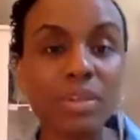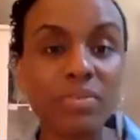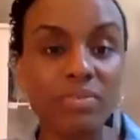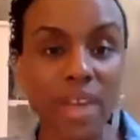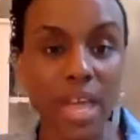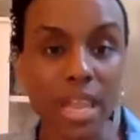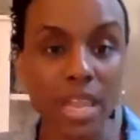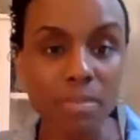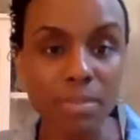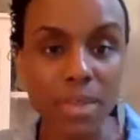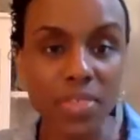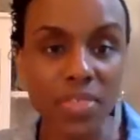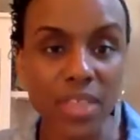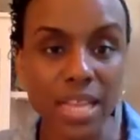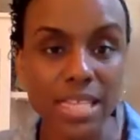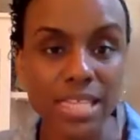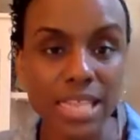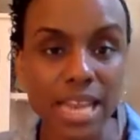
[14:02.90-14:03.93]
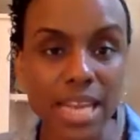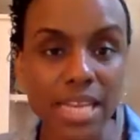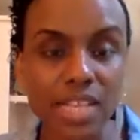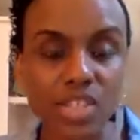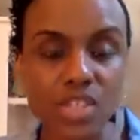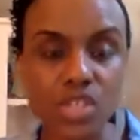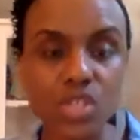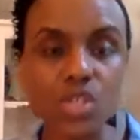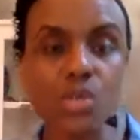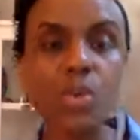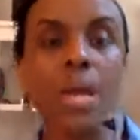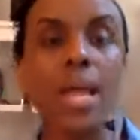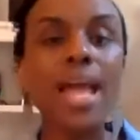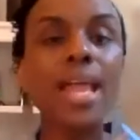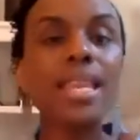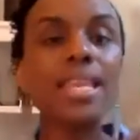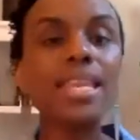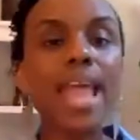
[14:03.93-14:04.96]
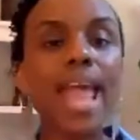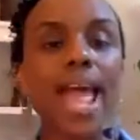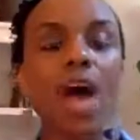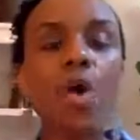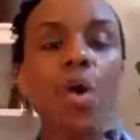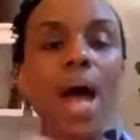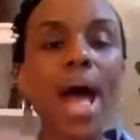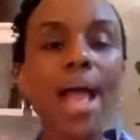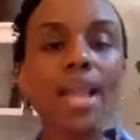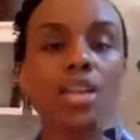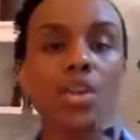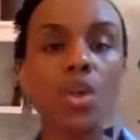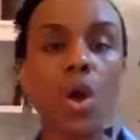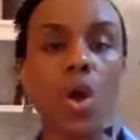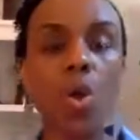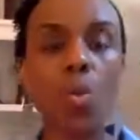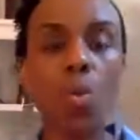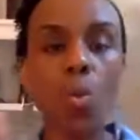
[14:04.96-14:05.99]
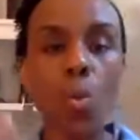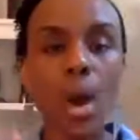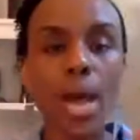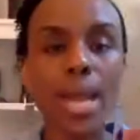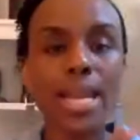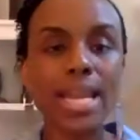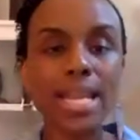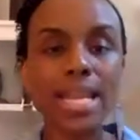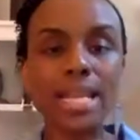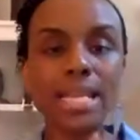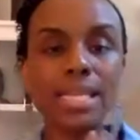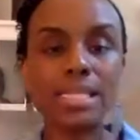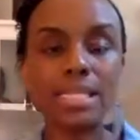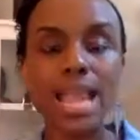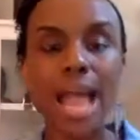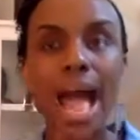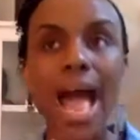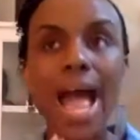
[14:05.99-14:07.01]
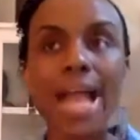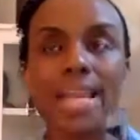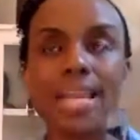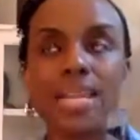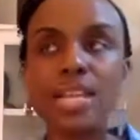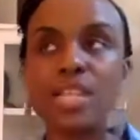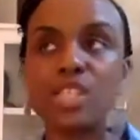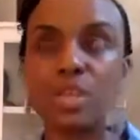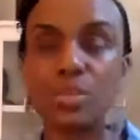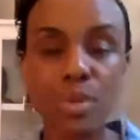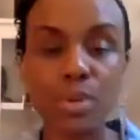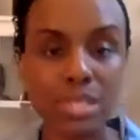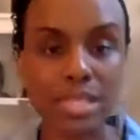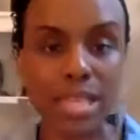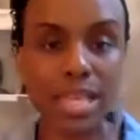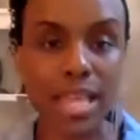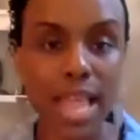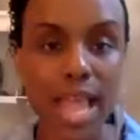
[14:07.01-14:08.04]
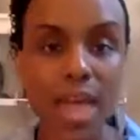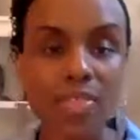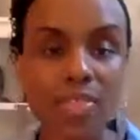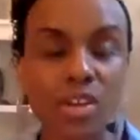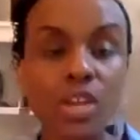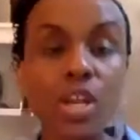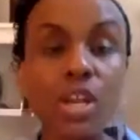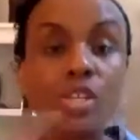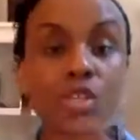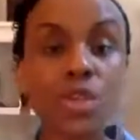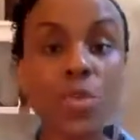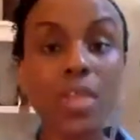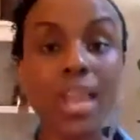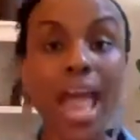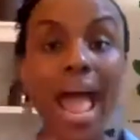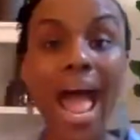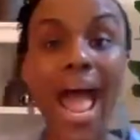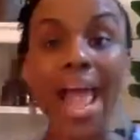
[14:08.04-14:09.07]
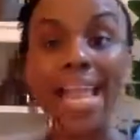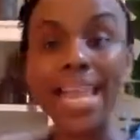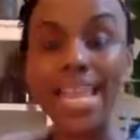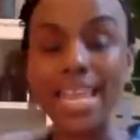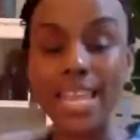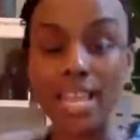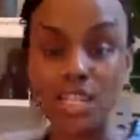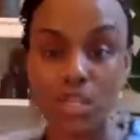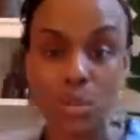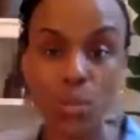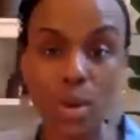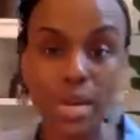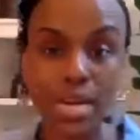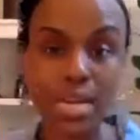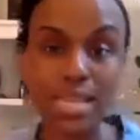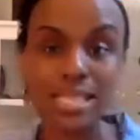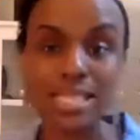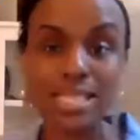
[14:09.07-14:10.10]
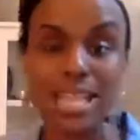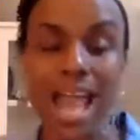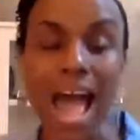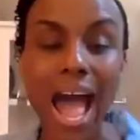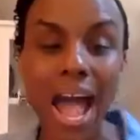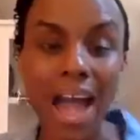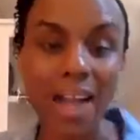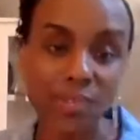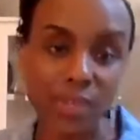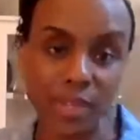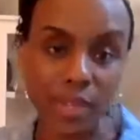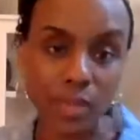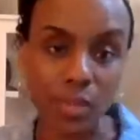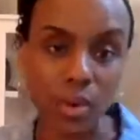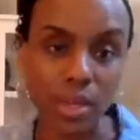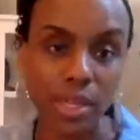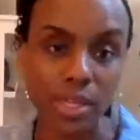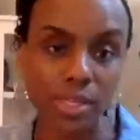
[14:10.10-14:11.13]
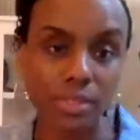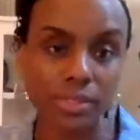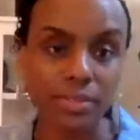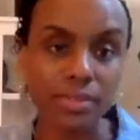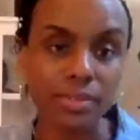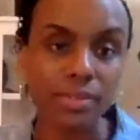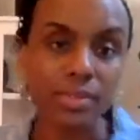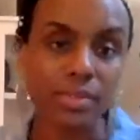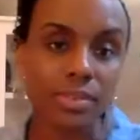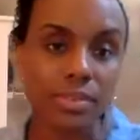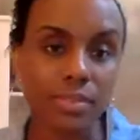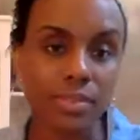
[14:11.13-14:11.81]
development things I need to do, now I know what it is that I need to put together so that I can get to what it is that I really want.